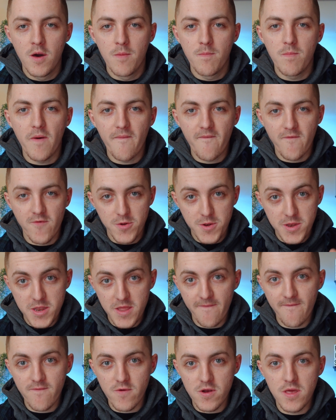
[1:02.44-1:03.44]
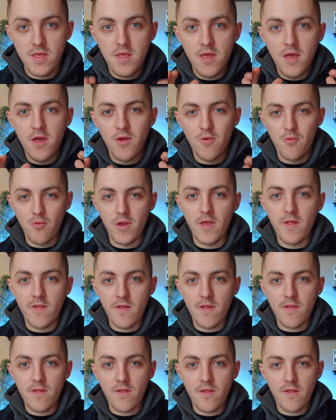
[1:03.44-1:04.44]
but for different
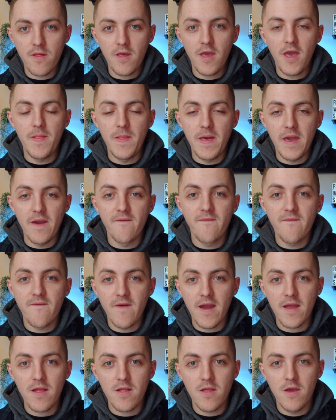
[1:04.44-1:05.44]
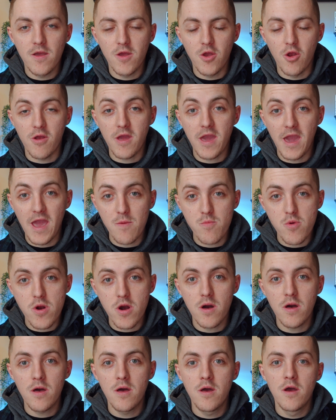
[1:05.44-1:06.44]
reasons, and they affect your
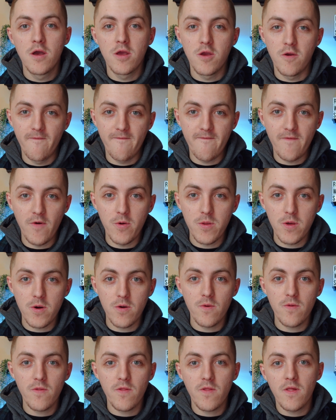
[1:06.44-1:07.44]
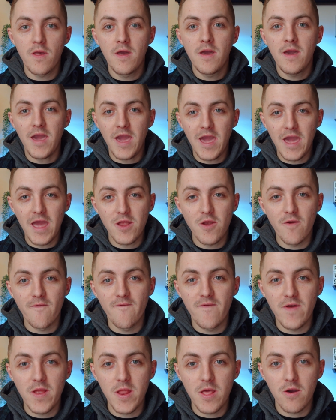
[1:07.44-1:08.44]
camera, your photos, and your
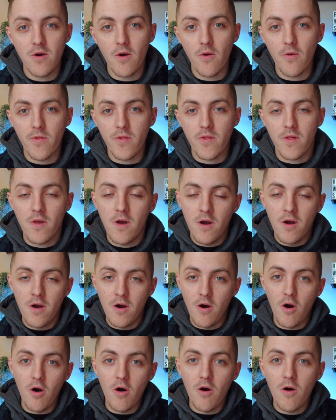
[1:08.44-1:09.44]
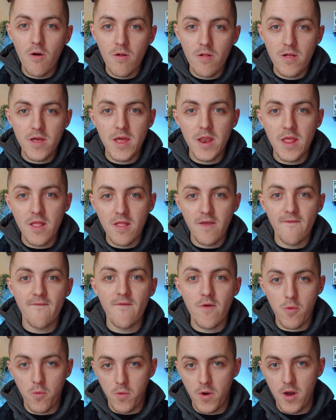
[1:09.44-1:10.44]
videos all in a
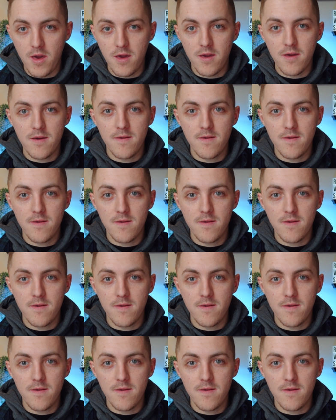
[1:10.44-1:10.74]
different way.